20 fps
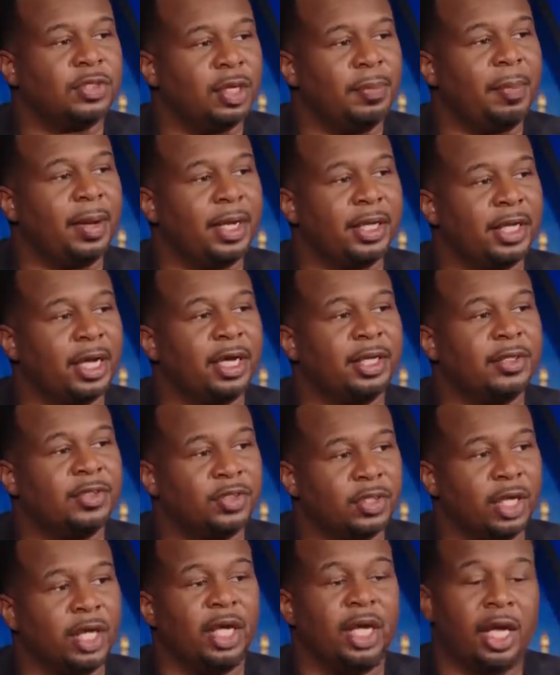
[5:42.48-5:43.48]
Somebody got to
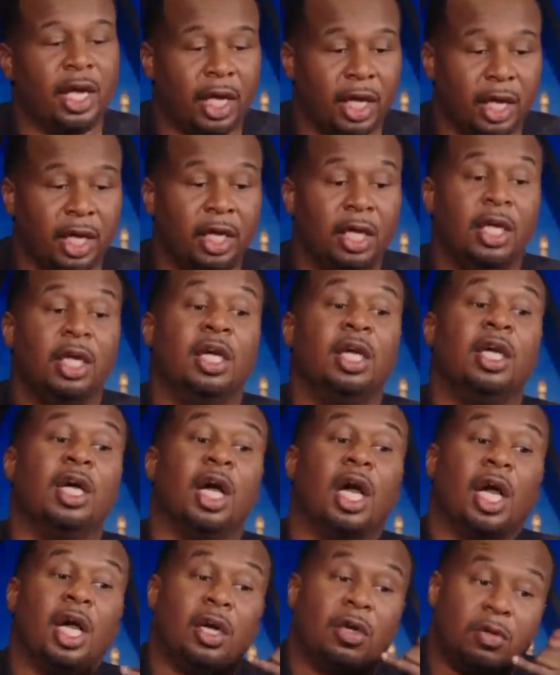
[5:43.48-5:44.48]
say, hey,
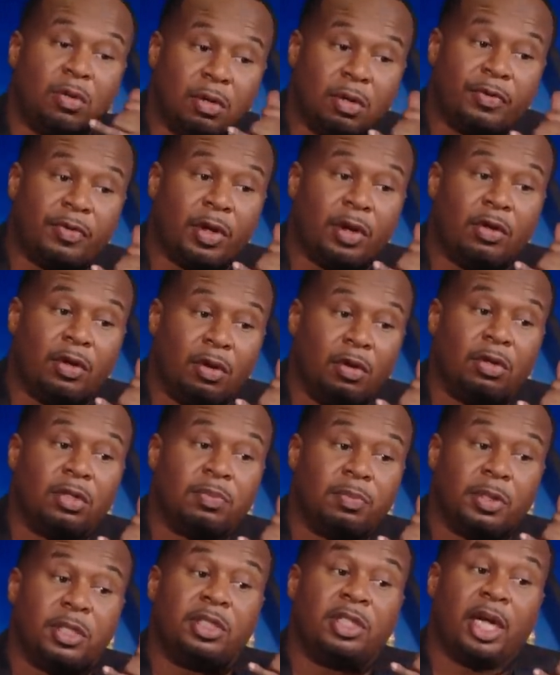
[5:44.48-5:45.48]
I don't know if y'all
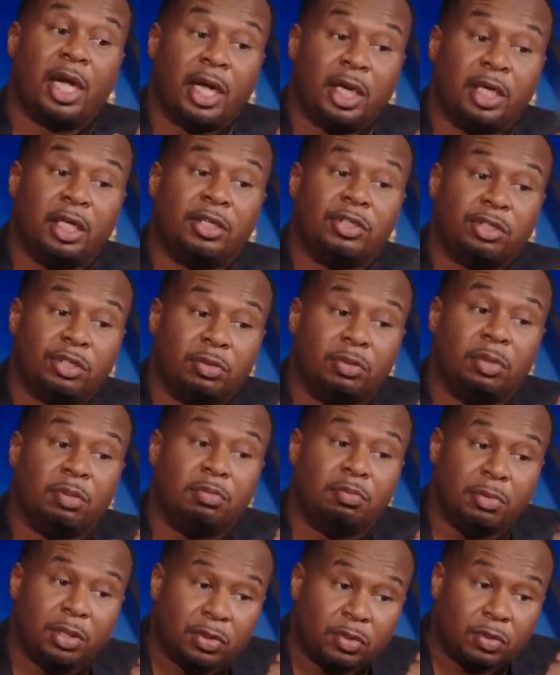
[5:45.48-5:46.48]
noticed, but China is shooting the
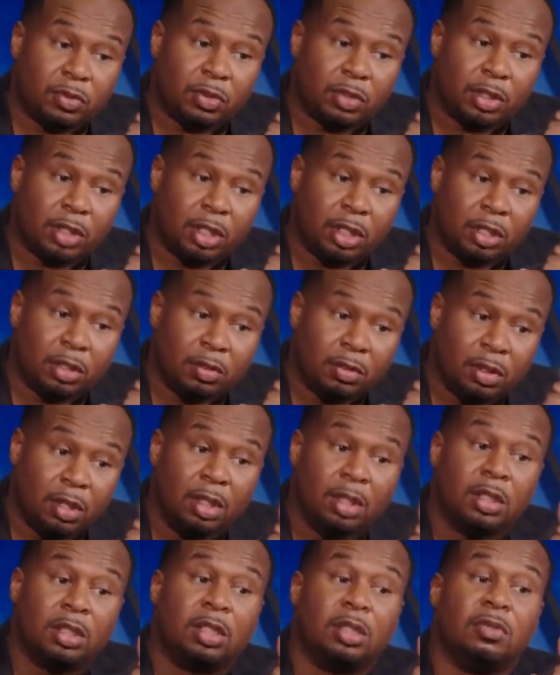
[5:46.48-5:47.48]
missiles again.
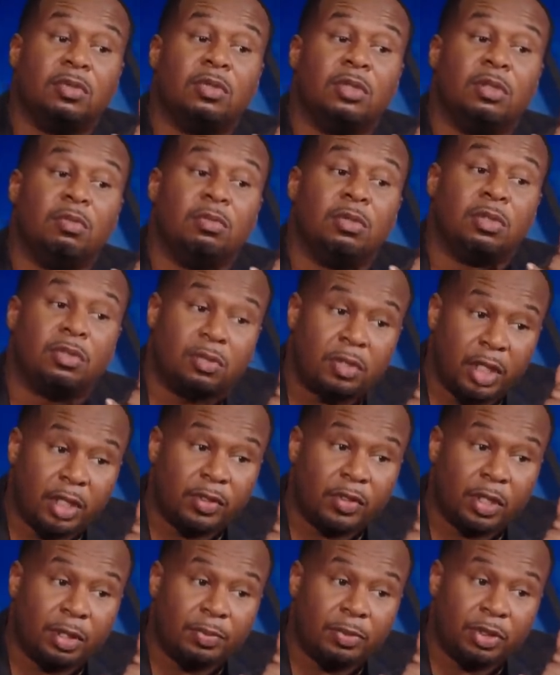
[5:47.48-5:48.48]
Can someone say
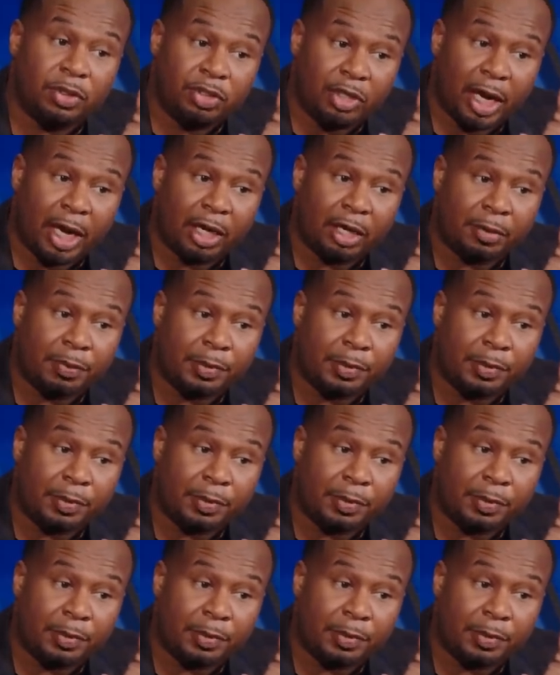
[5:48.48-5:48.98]
something to China,